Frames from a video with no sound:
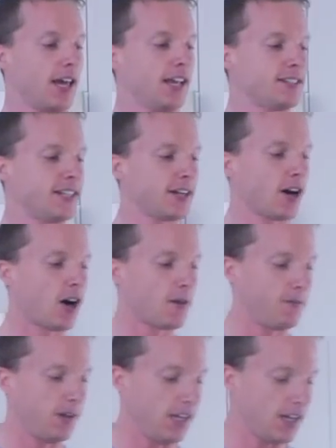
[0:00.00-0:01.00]
instant
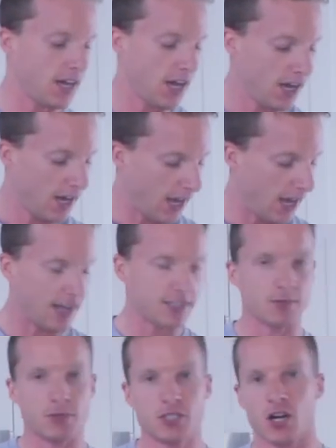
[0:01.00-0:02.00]
coffee, and
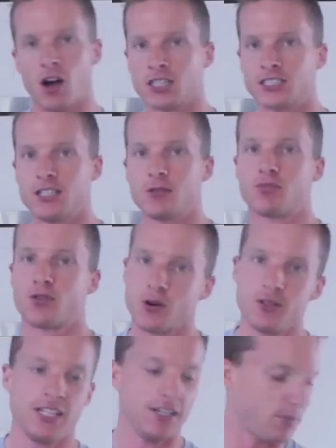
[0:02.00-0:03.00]
some chocolate
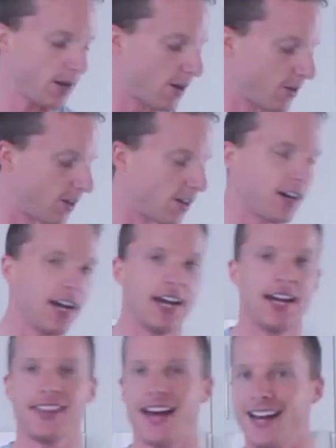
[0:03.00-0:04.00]
protein powder,
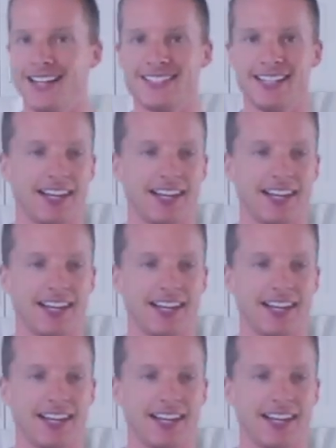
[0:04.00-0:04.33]
and that is